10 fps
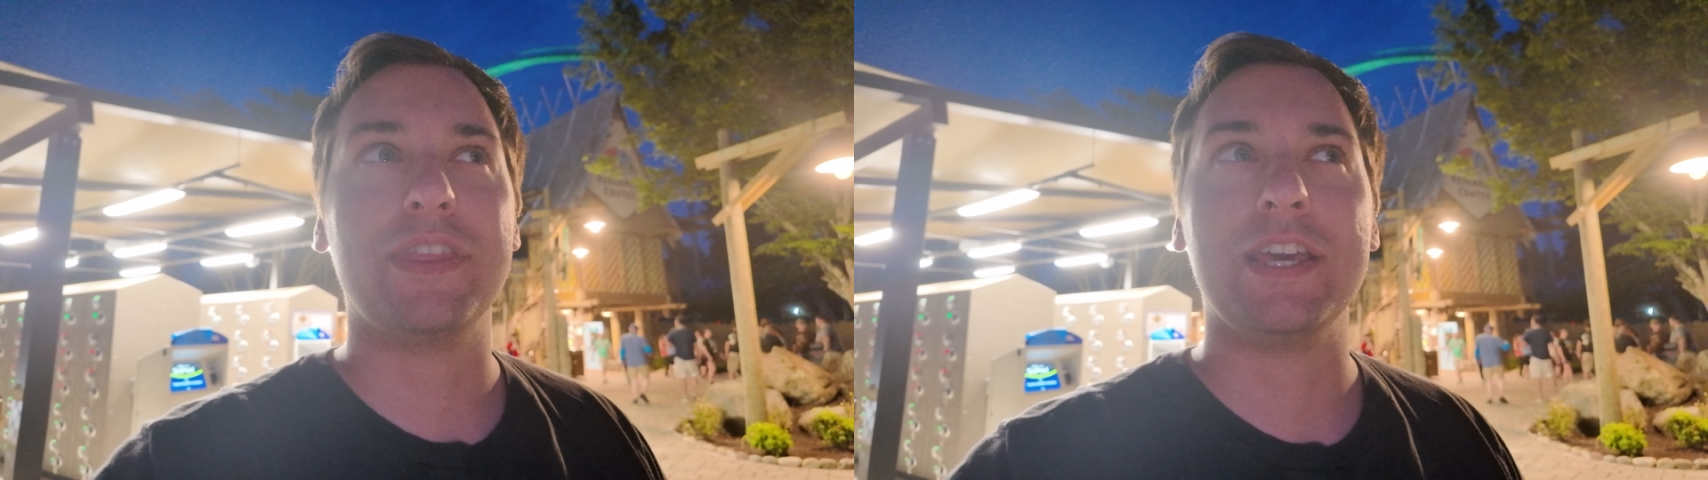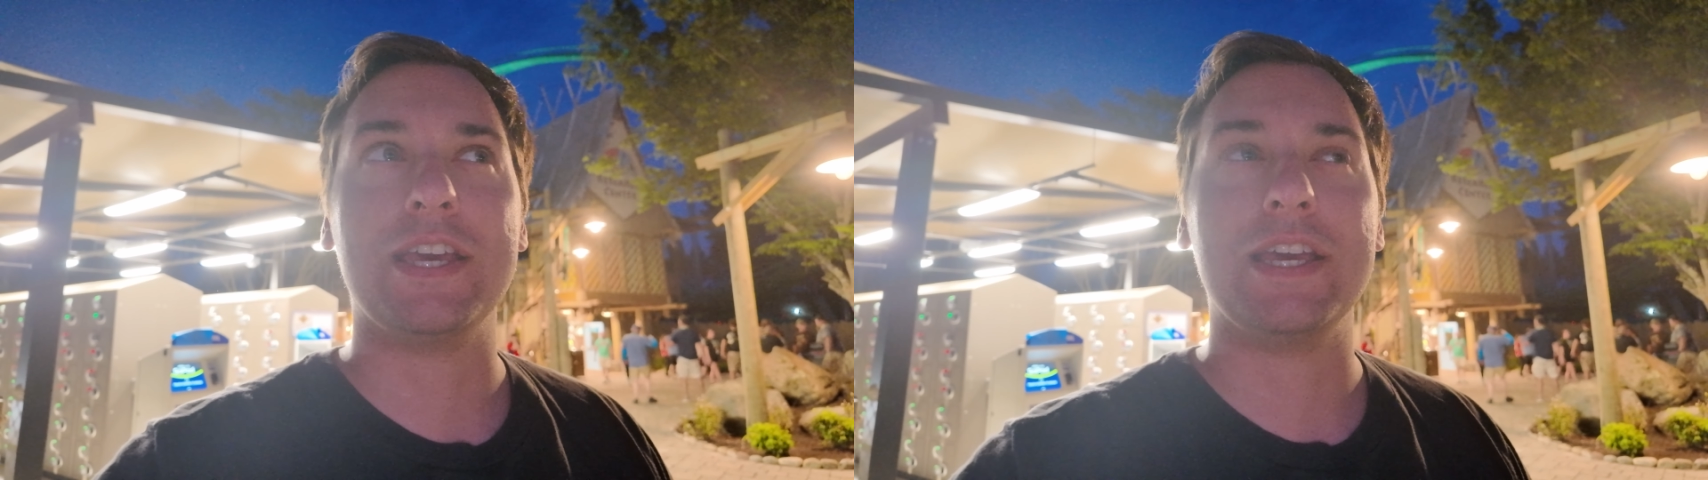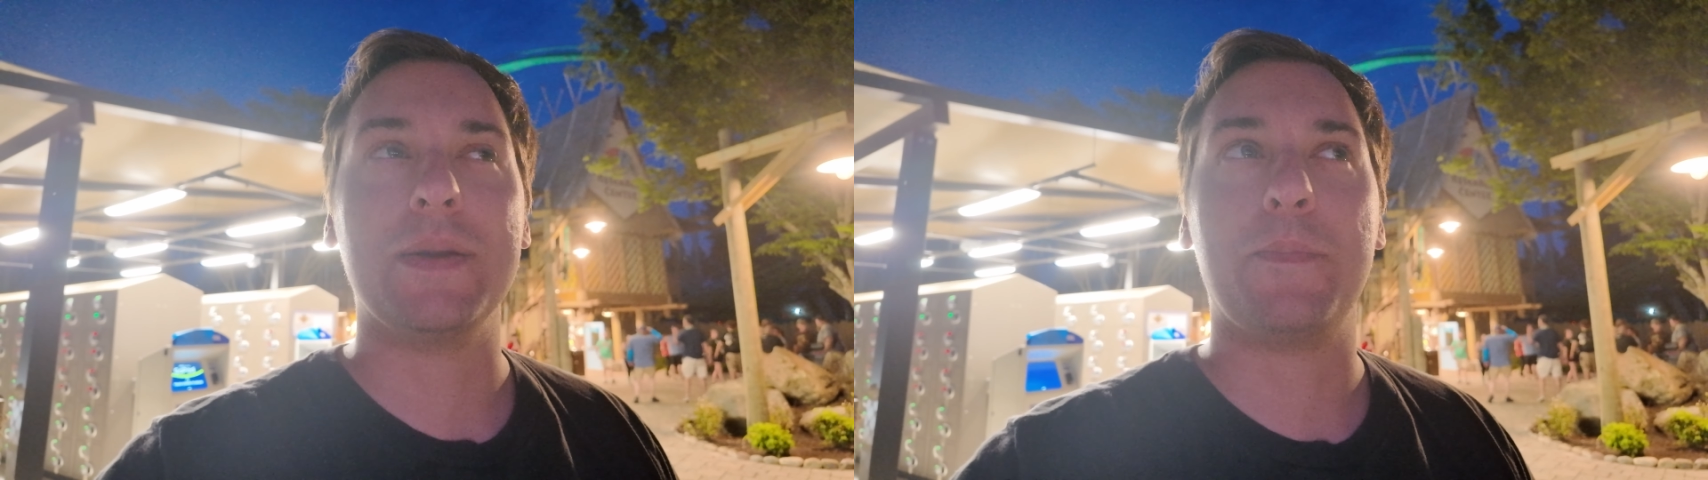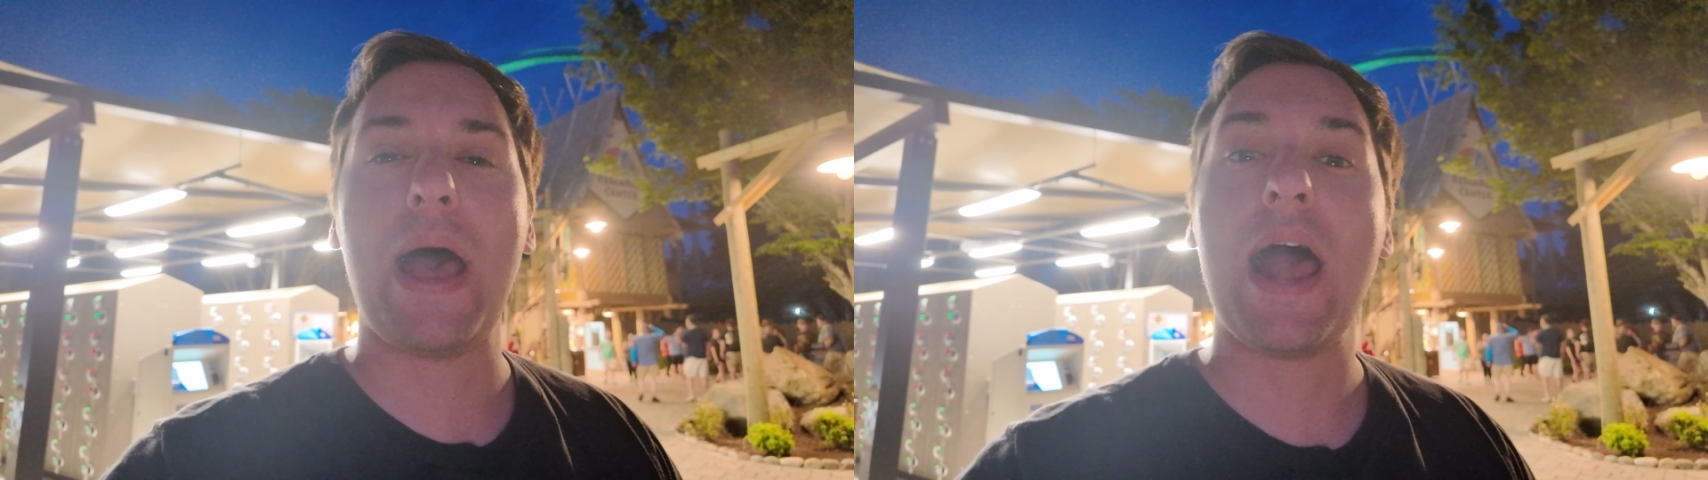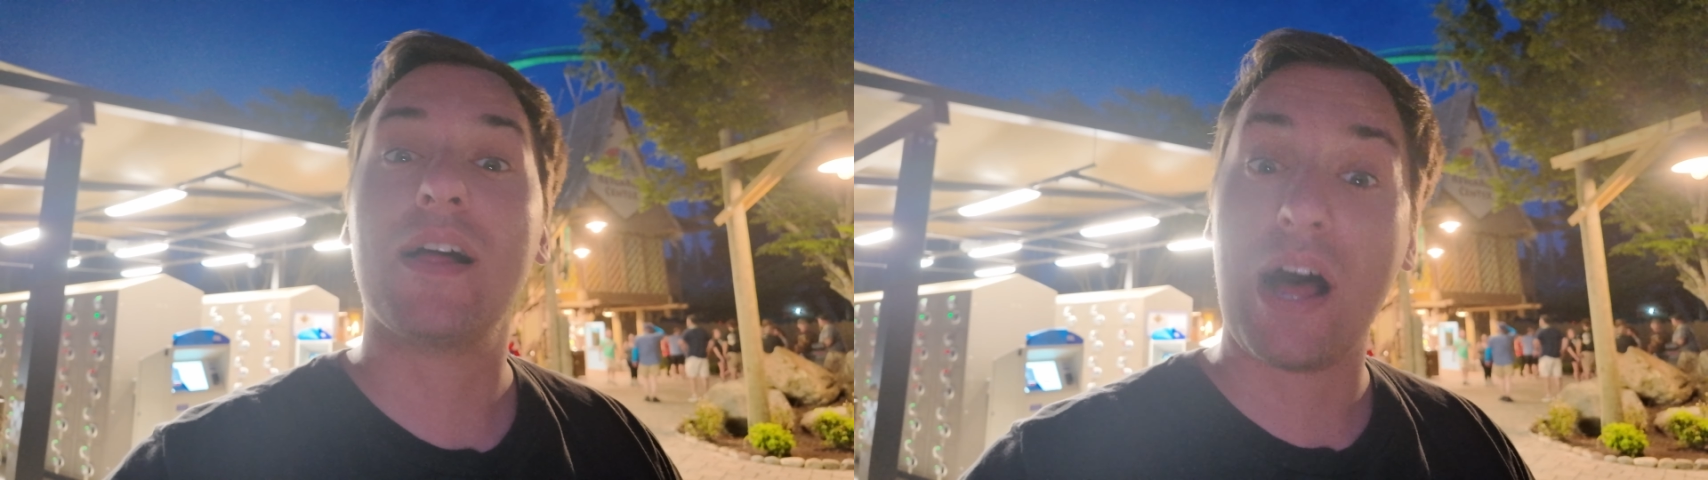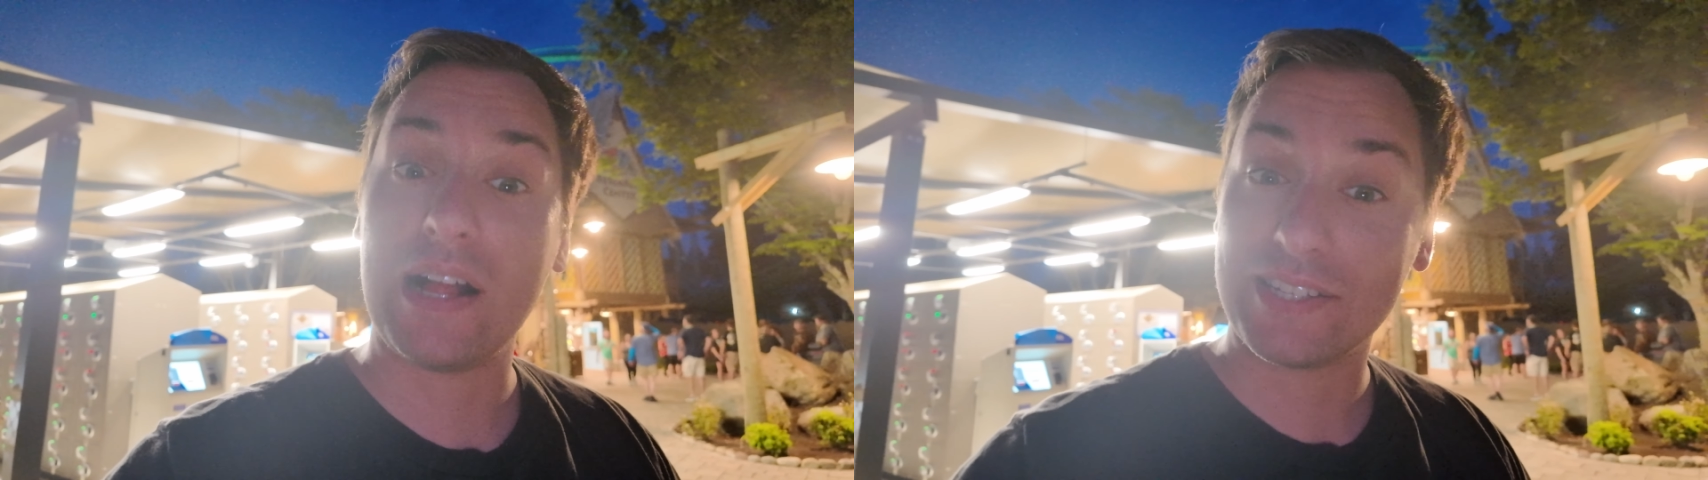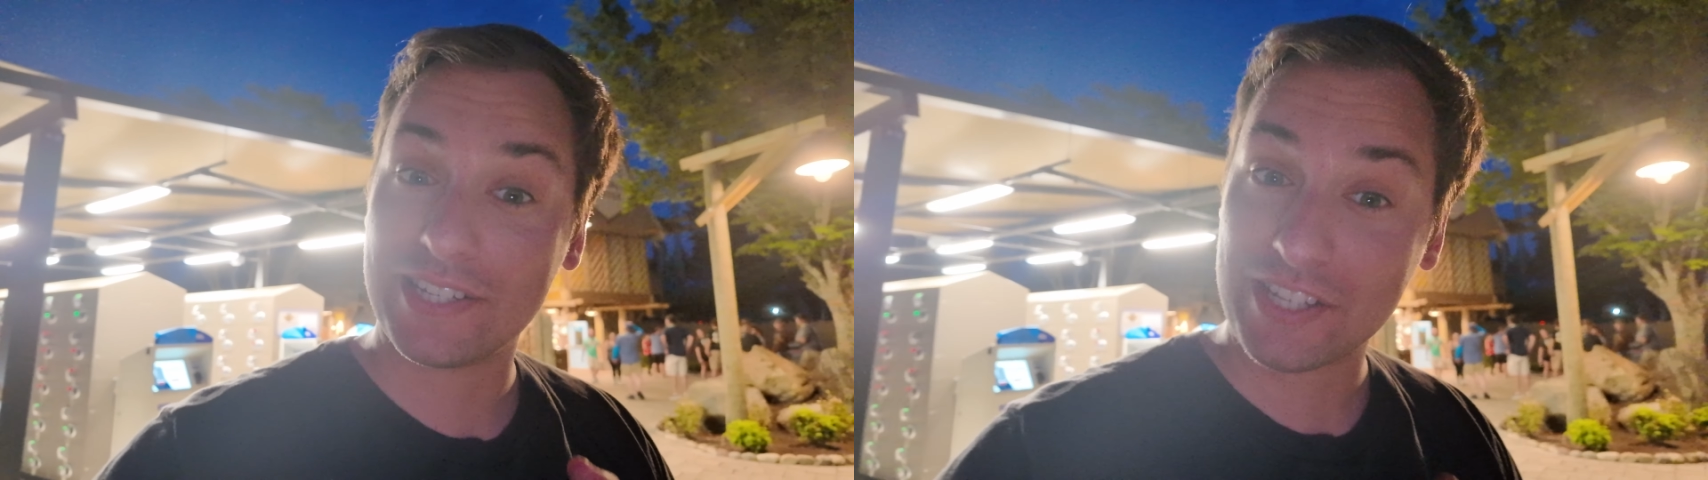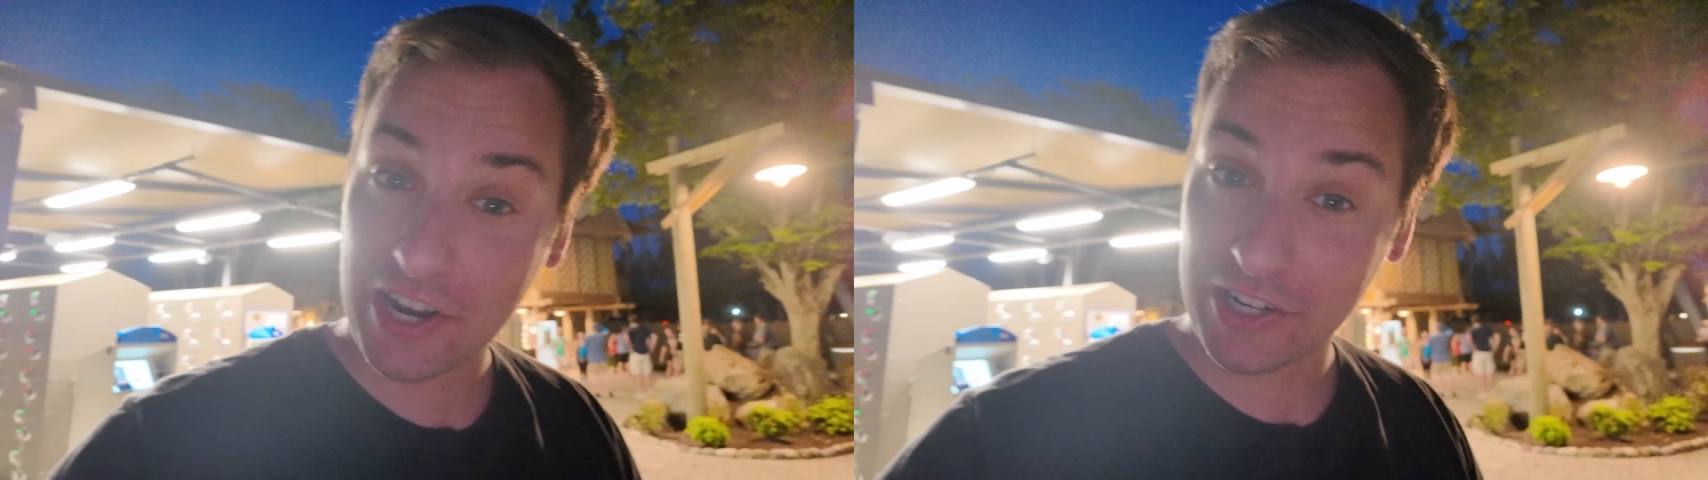the backlot
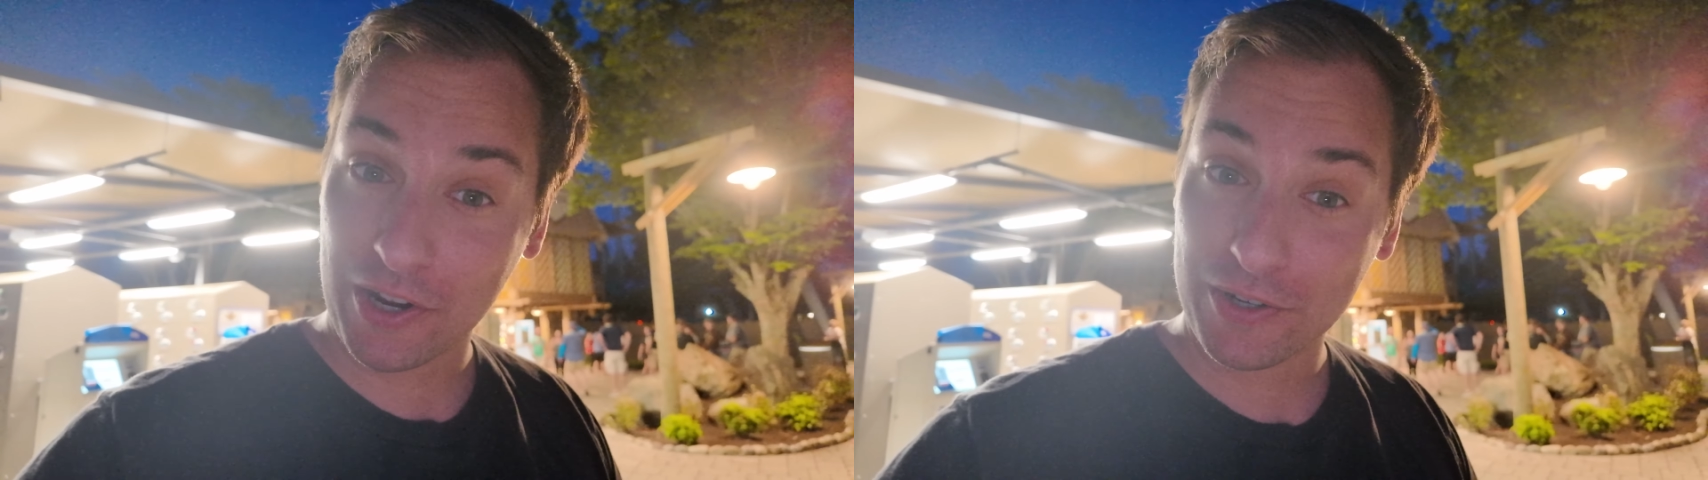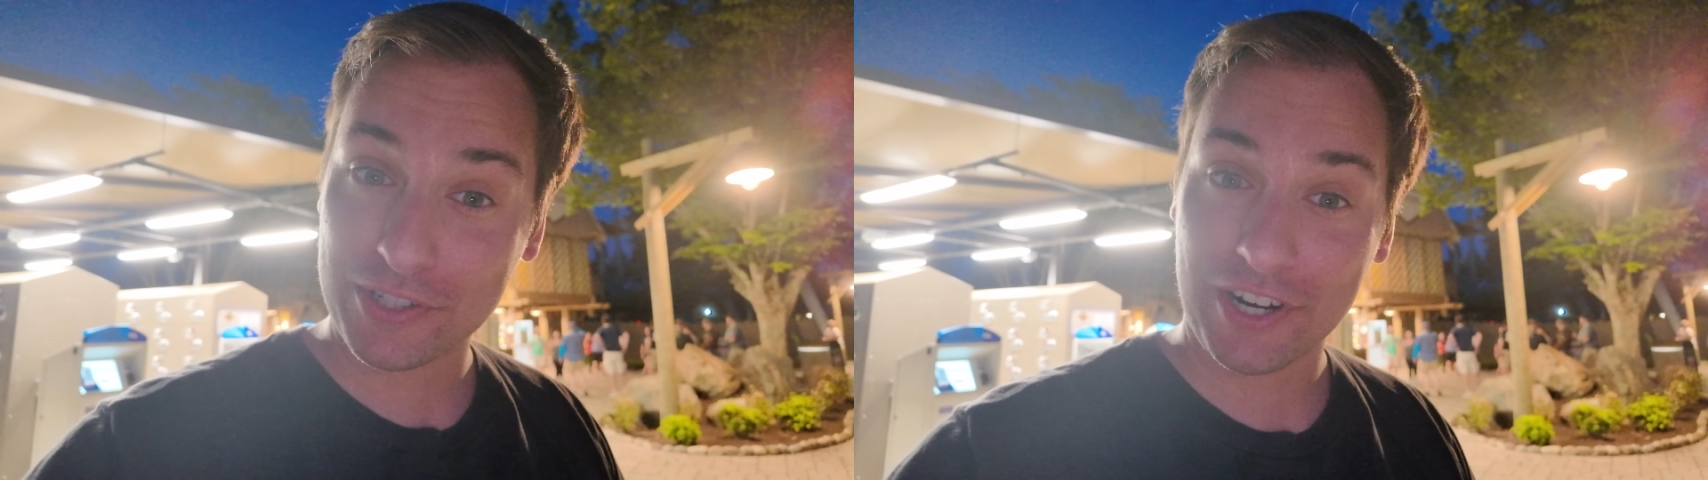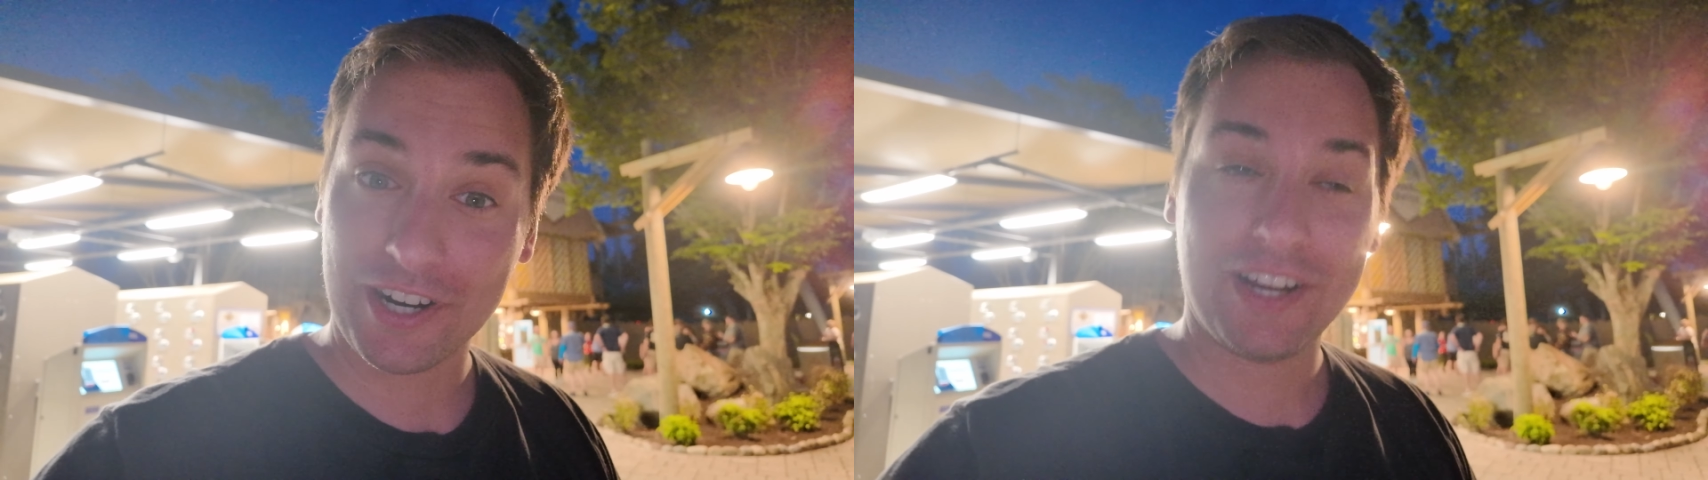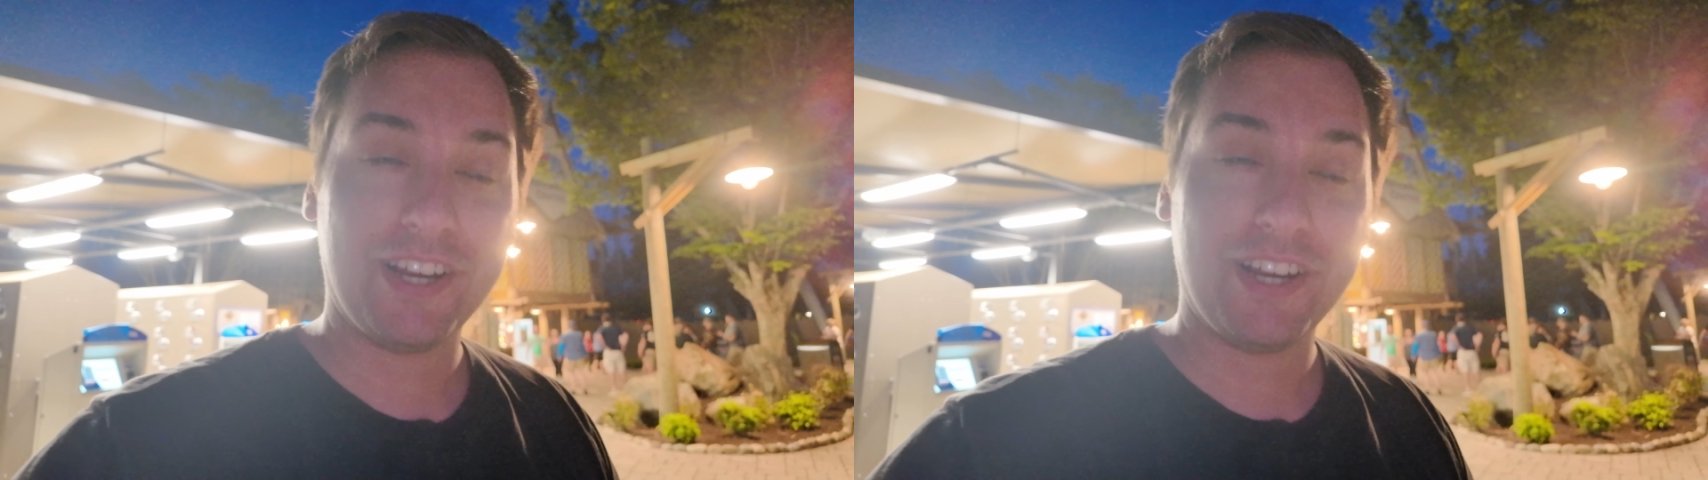stunt coaster.